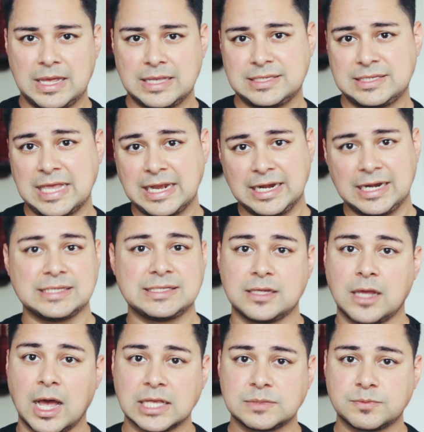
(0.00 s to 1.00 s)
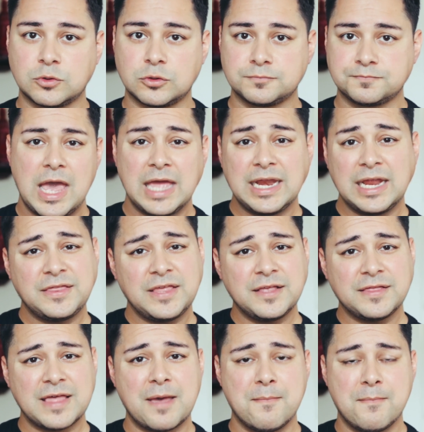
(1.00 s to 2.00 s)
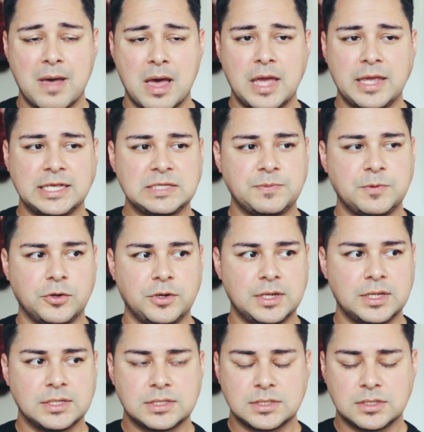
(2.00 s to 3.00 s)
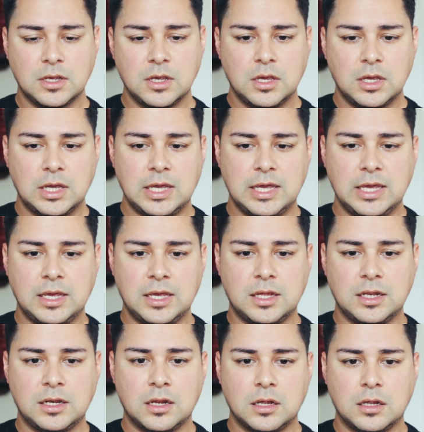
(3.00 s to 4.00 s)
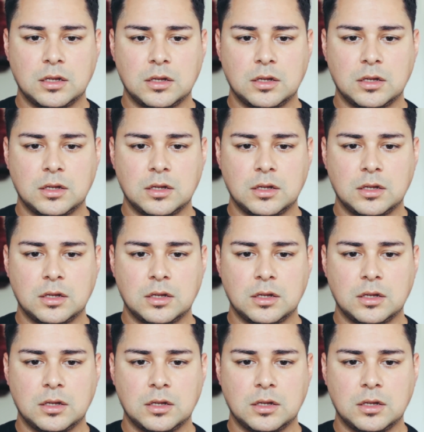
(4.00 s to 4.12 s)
stated as the gospel. And I think that my experience in